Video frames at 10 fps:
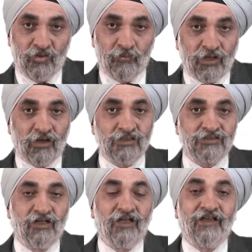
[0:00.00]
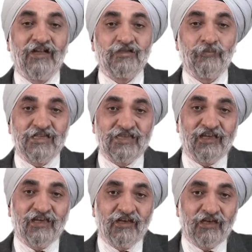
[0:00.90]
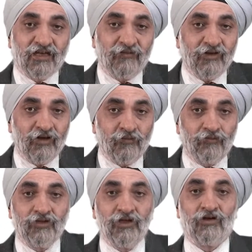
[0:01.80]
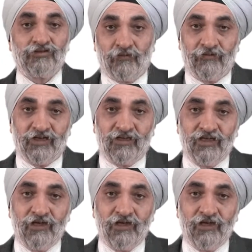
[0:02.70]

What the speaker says: because it is basically recovery of the loss of weight.